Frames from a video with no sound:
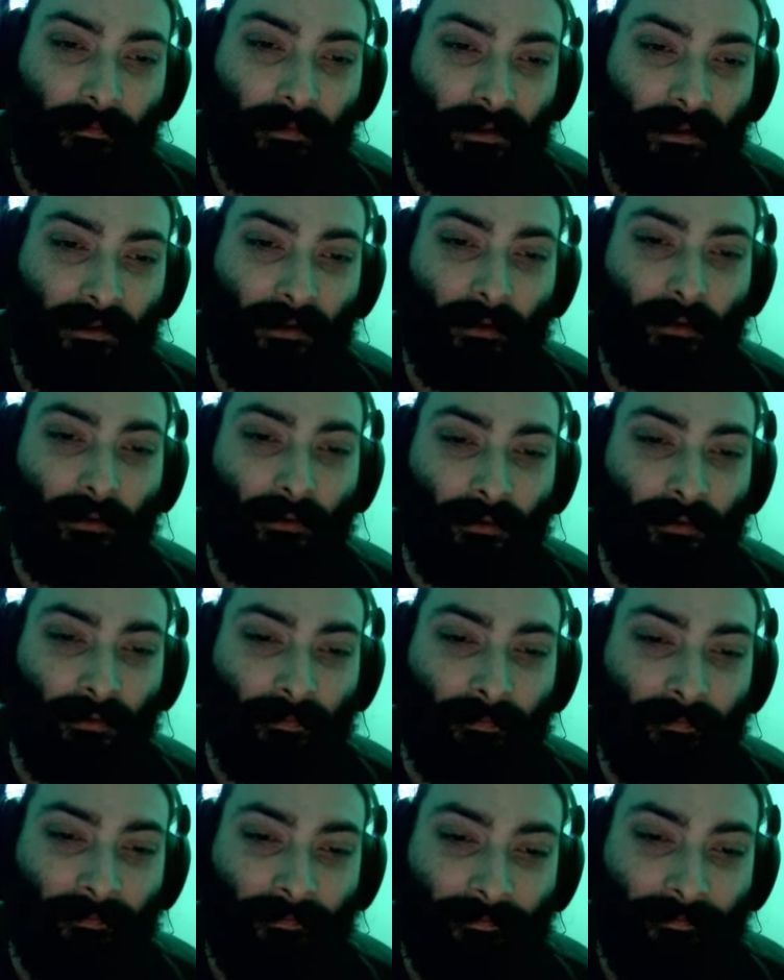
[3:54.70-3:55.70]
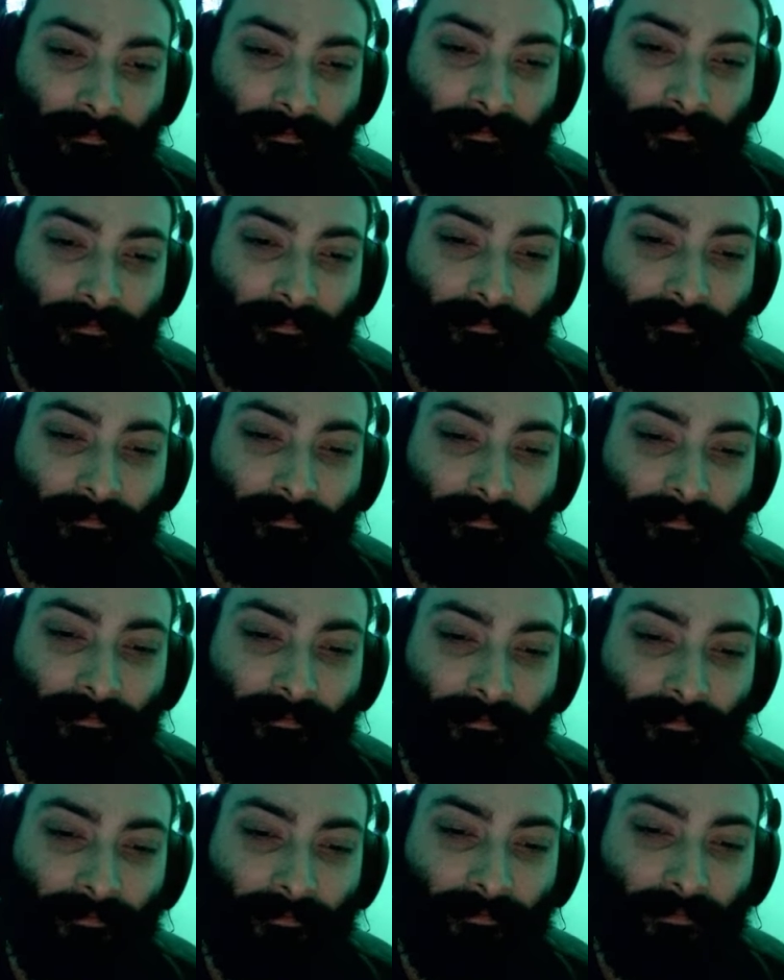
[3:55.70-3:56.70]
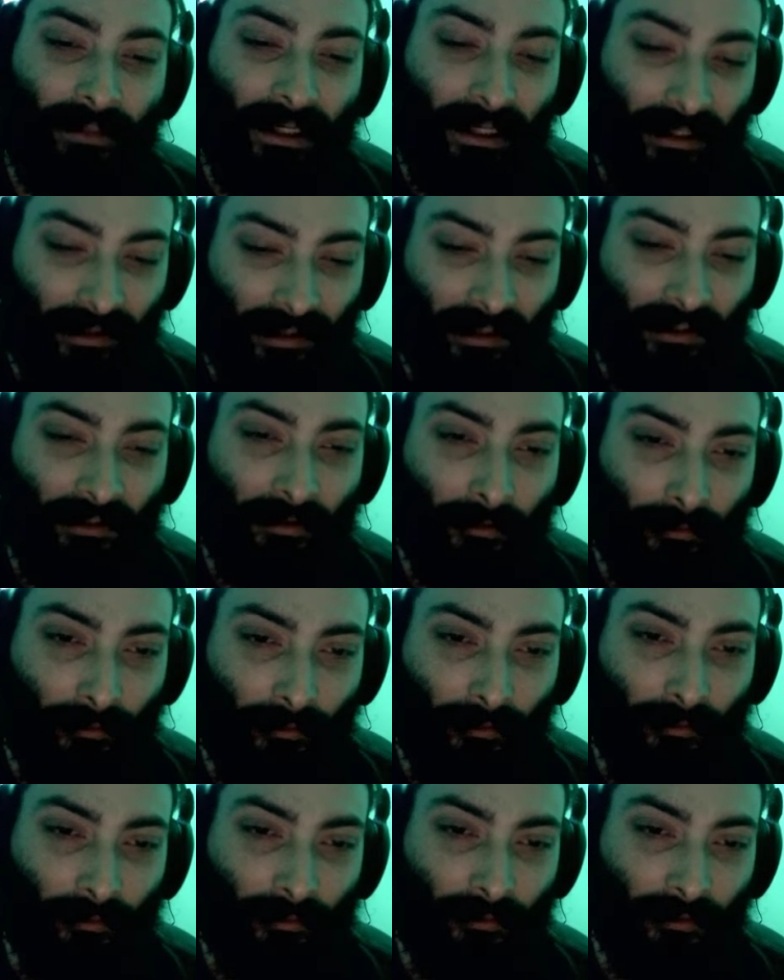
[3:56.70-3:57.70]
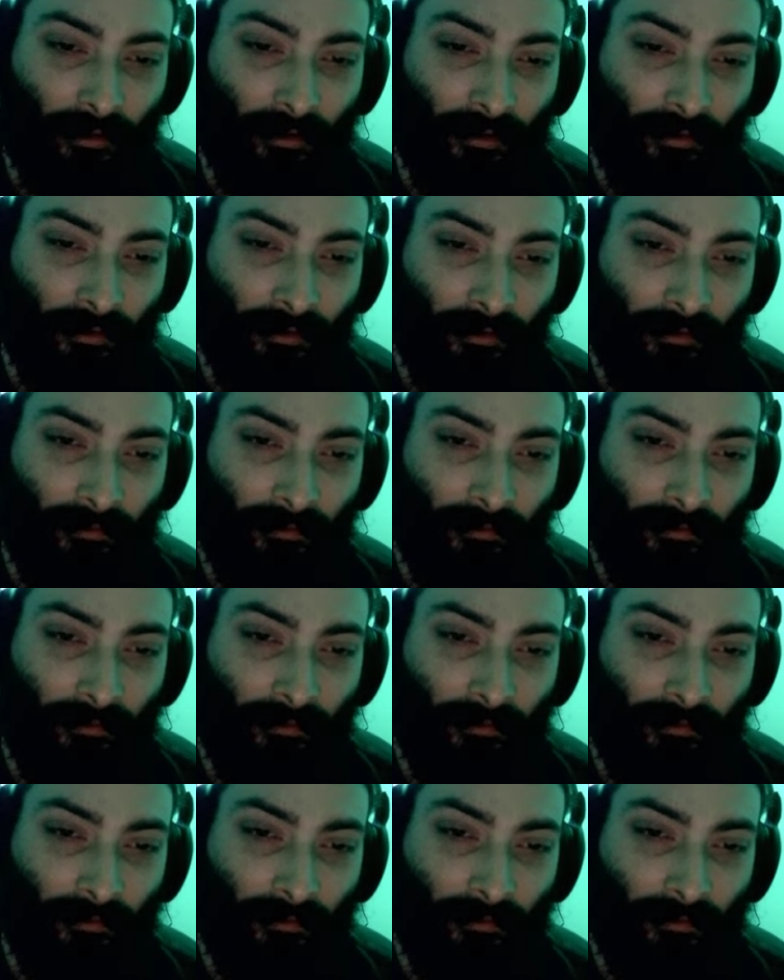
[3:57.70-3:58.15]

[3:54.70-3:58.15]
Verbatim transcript: That's wholesome. I like your little shirt.